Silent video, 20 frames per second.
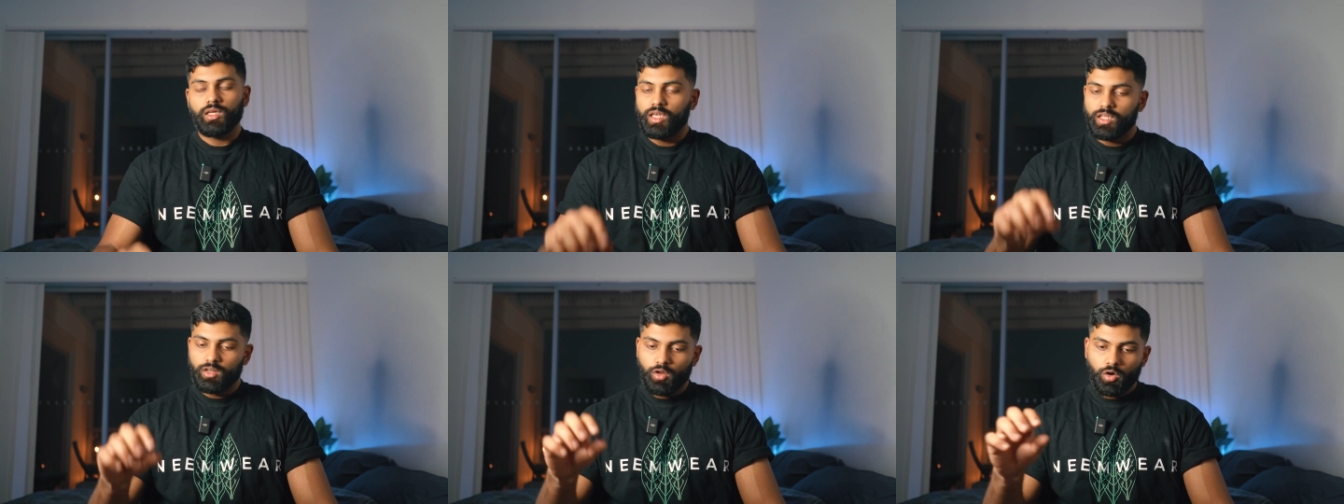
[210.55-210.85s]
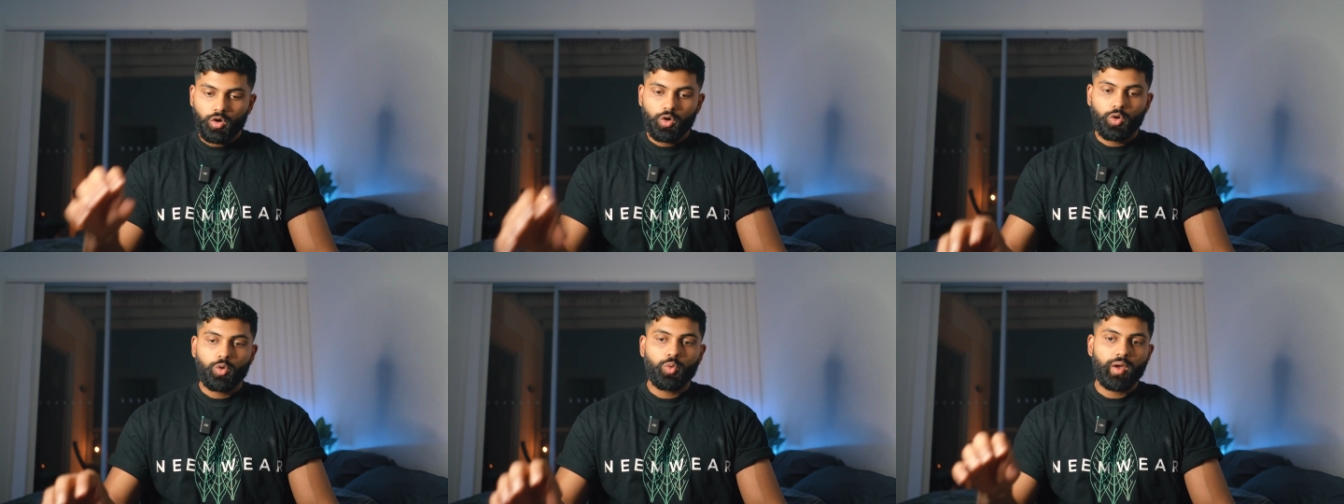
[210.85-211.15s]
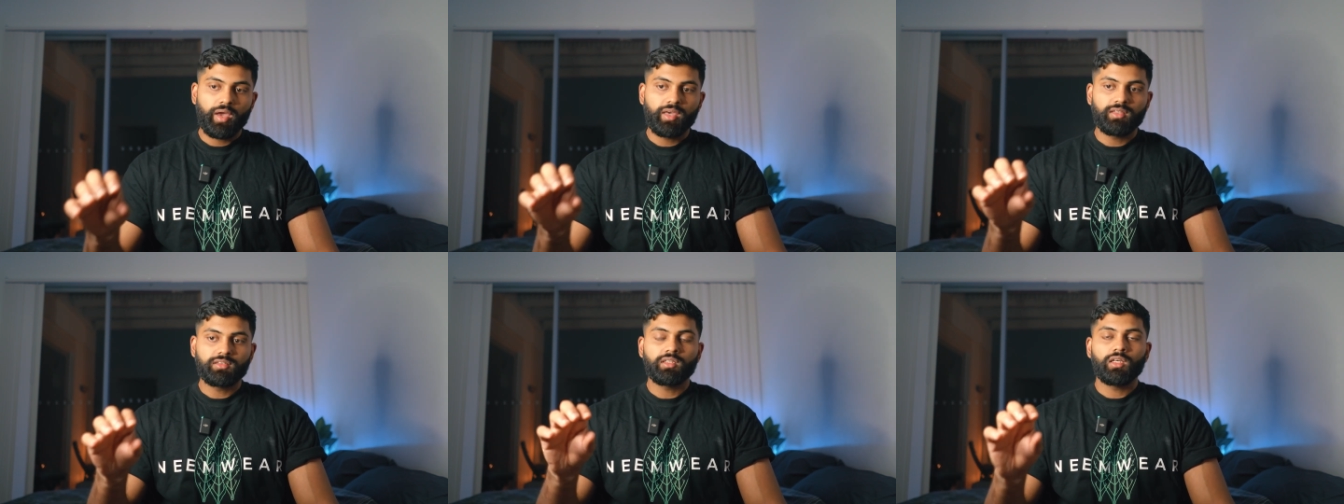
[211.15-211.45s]
it
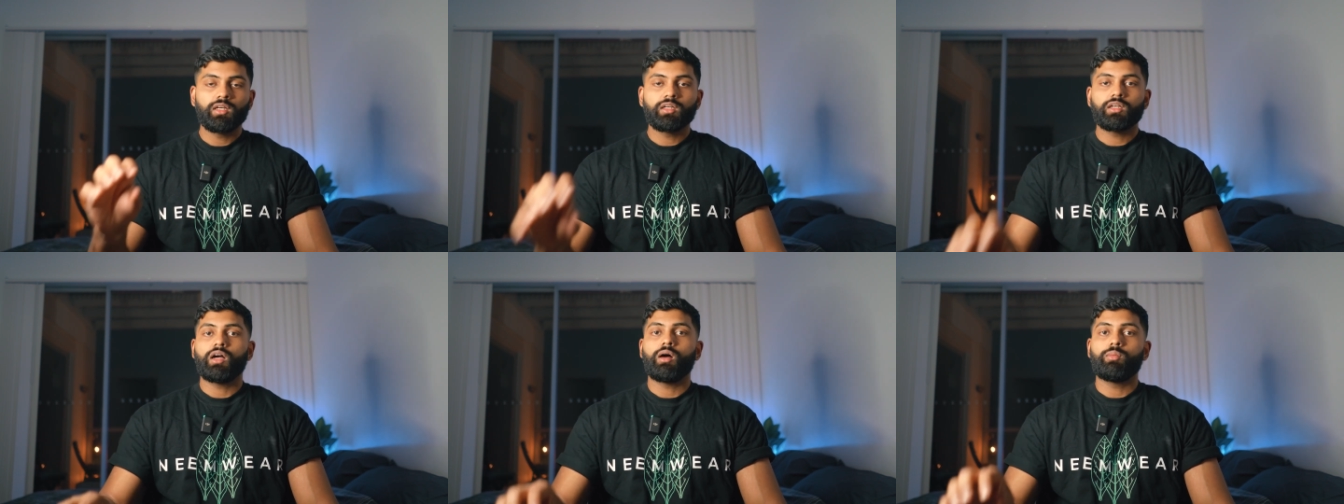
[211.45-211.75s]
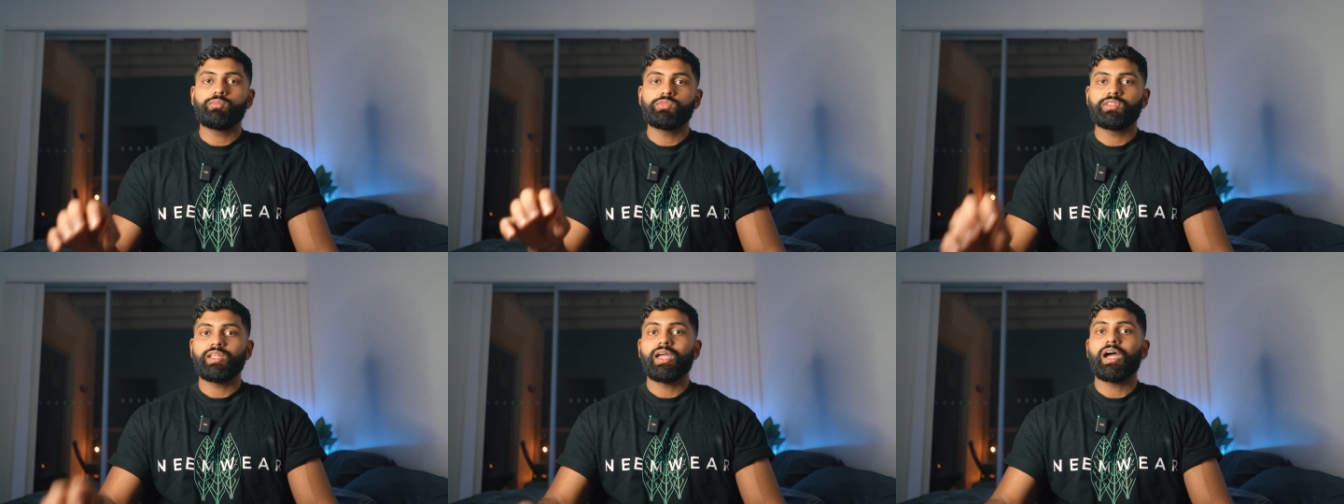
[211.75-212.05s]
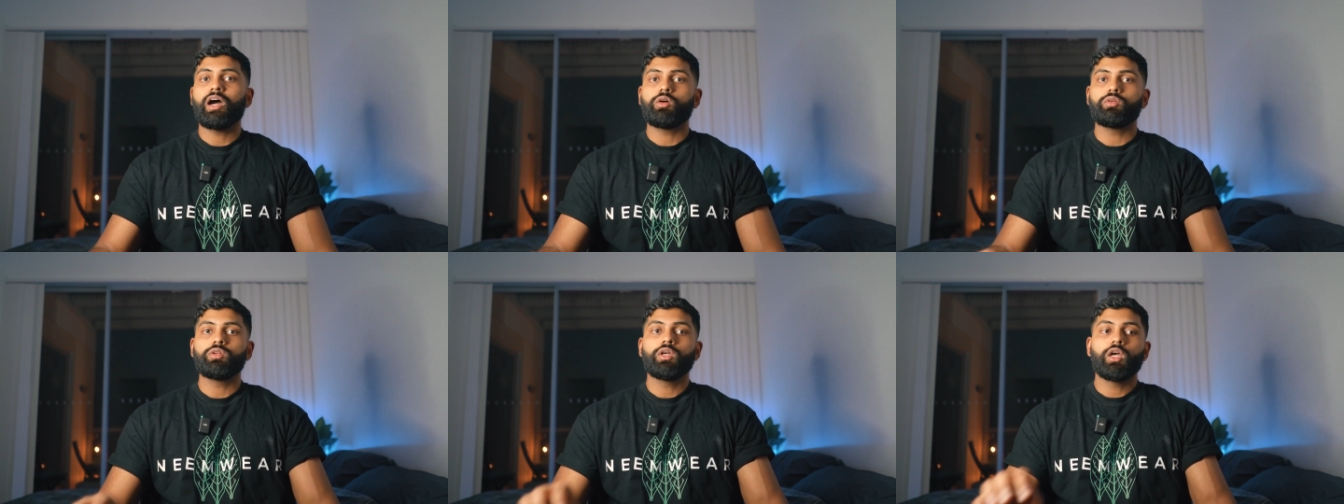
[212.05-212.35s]
always comes
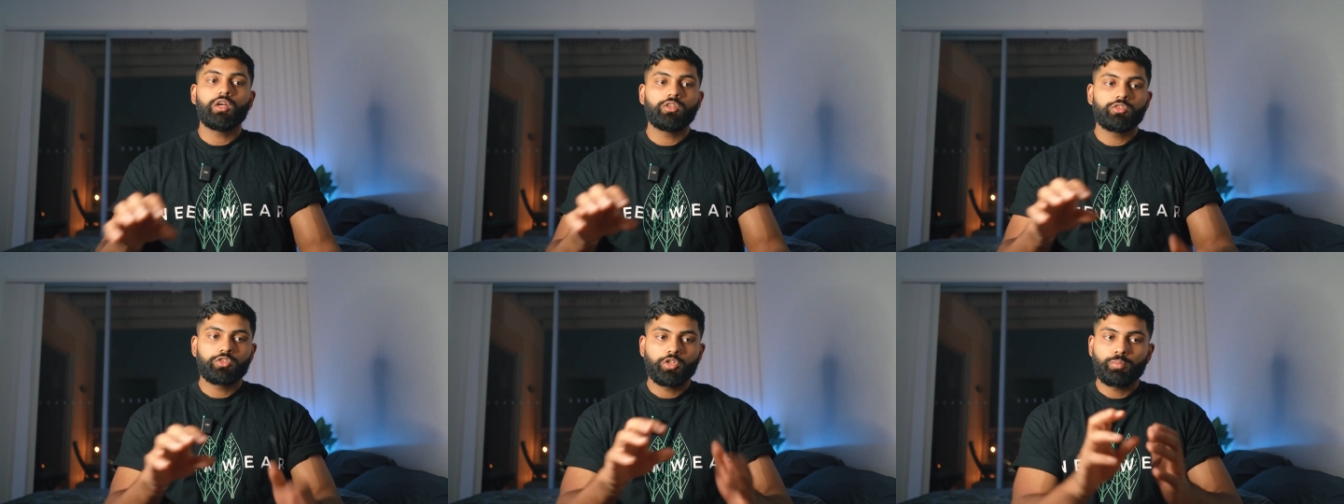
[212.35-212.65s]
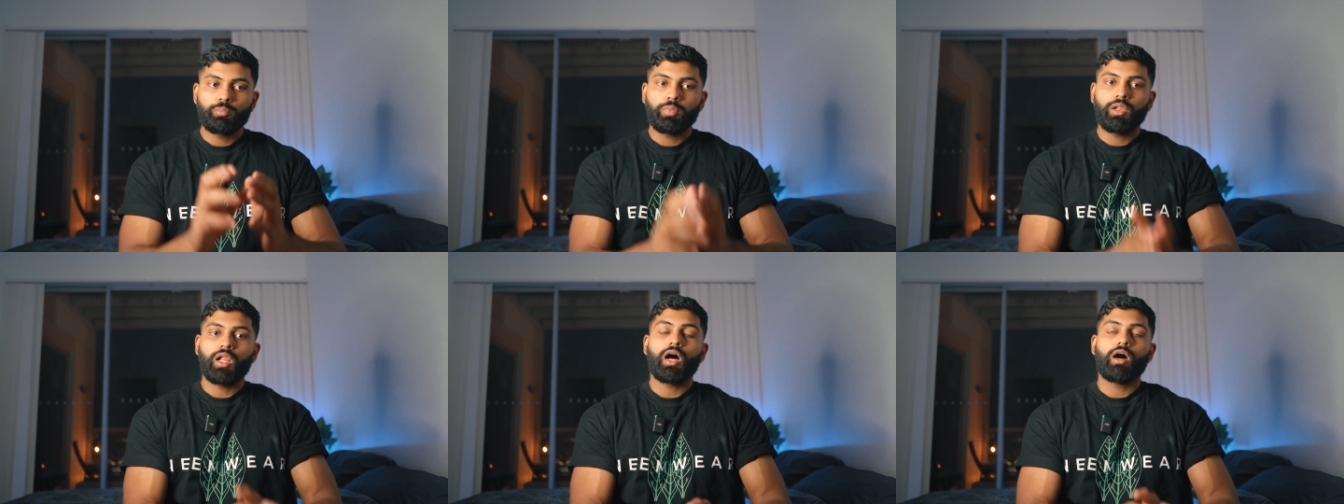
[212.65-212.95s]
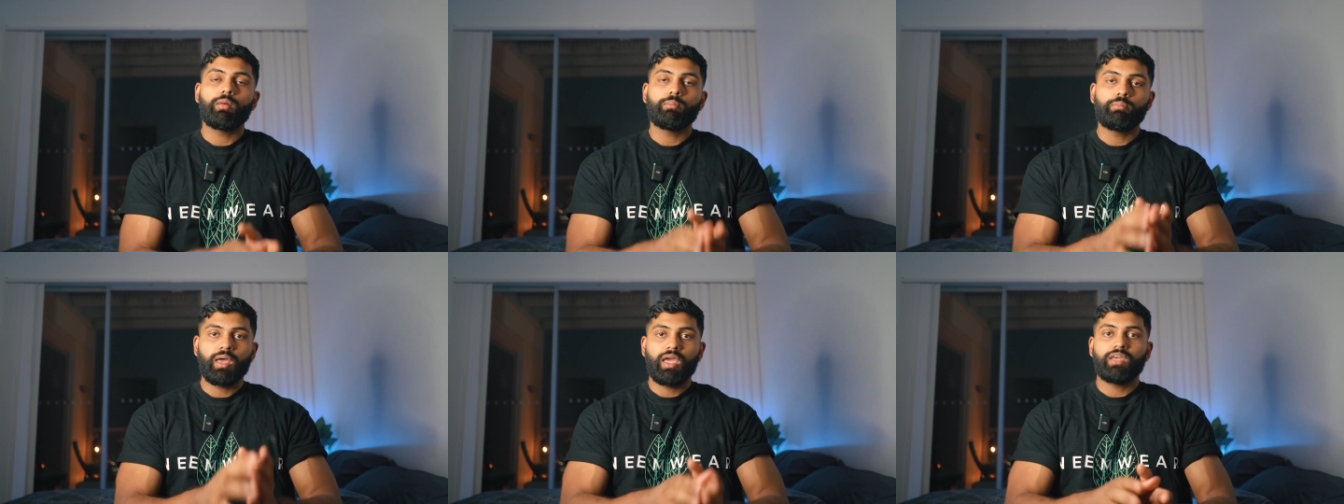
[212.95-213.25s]
down to
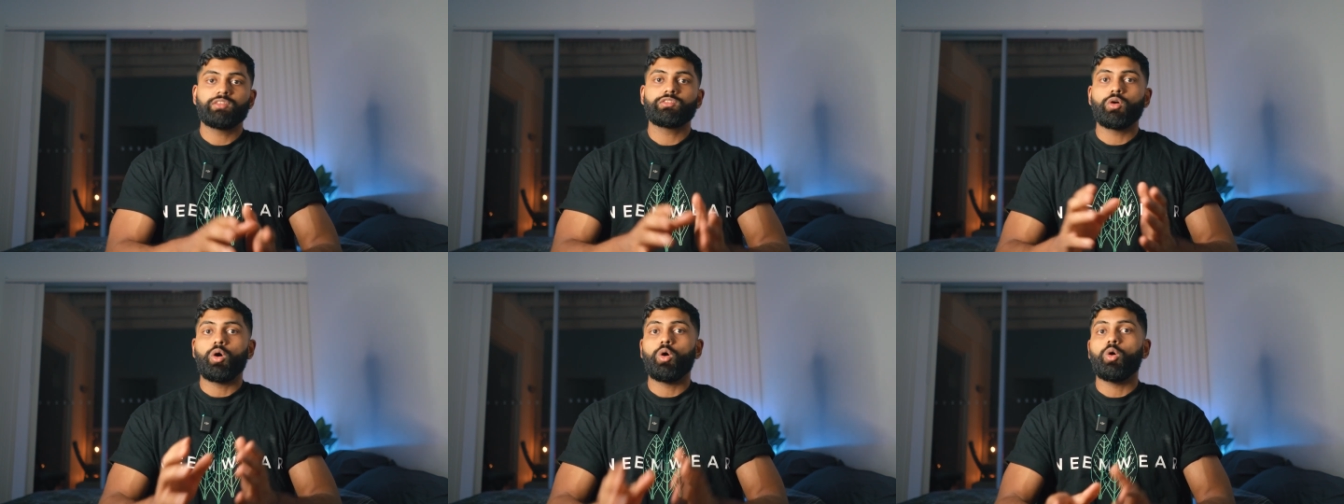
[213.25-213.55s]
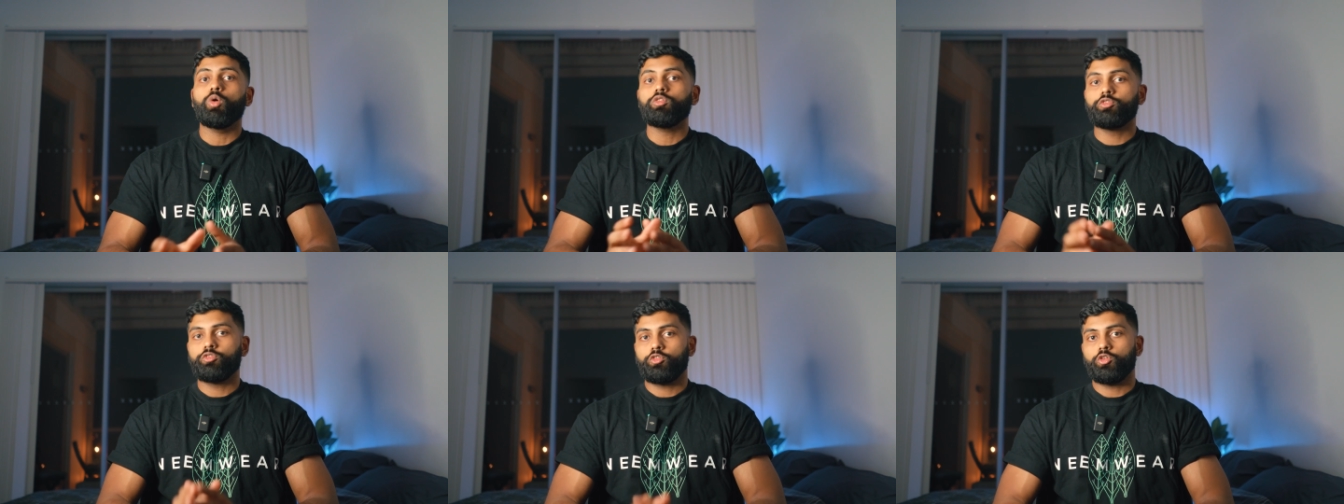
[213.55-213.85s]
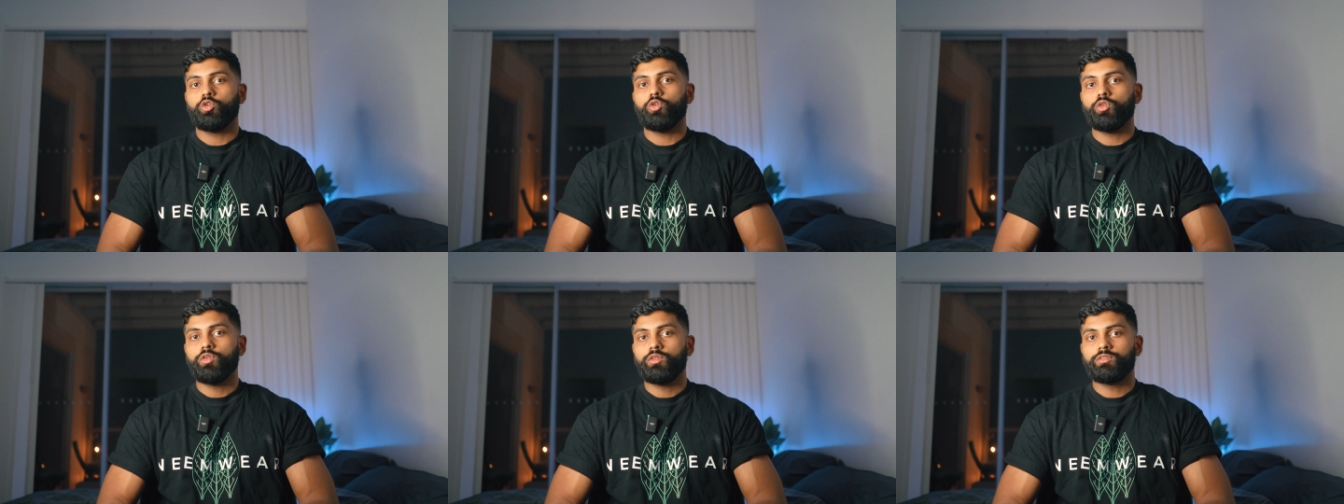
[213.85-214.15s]
plant-based whole
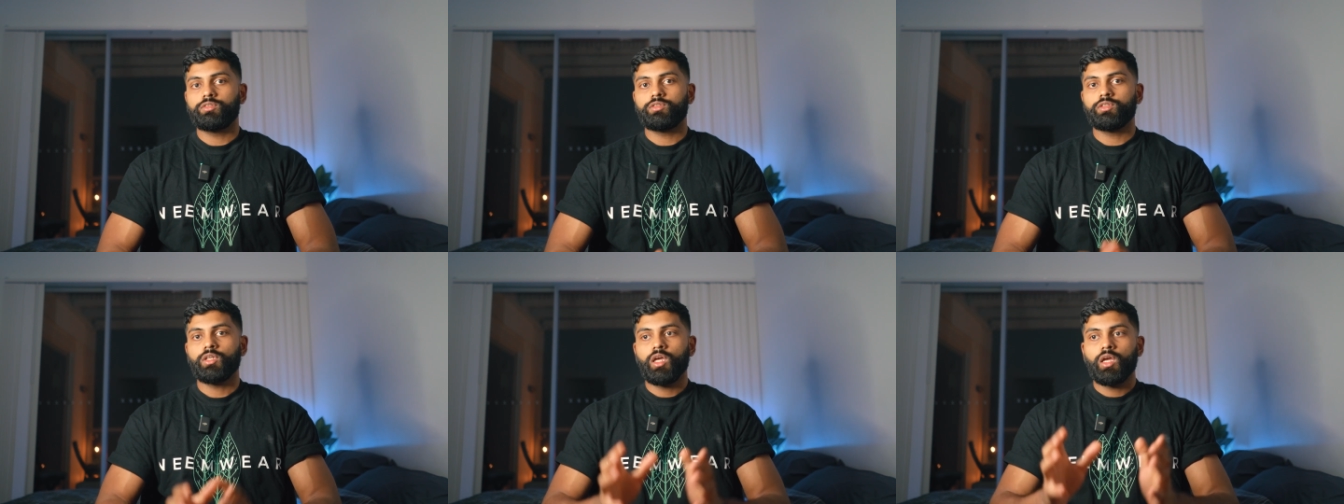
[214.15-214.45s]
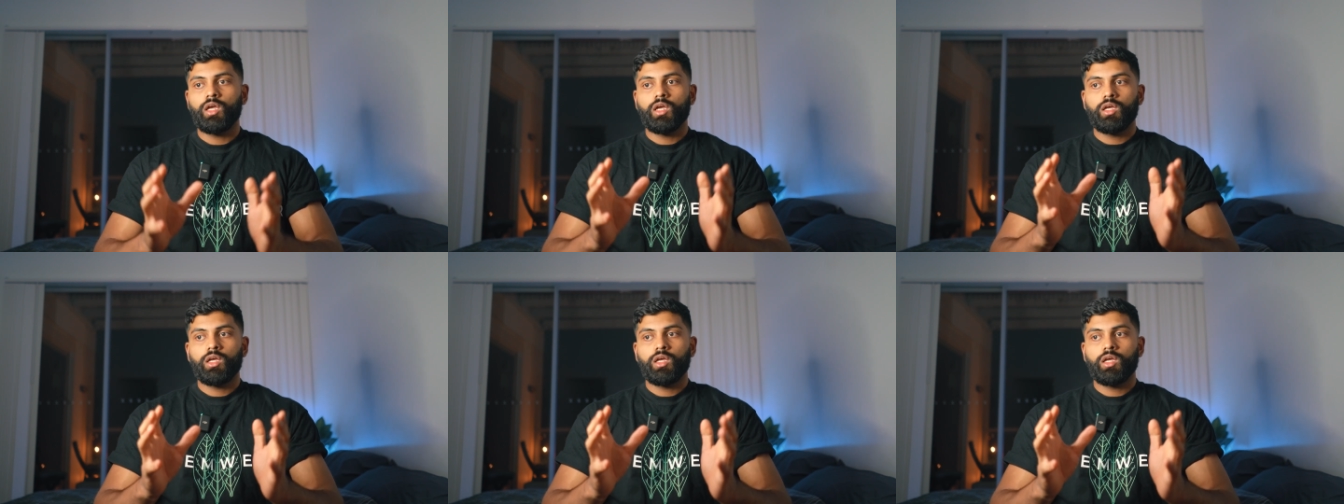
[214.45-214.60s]
foods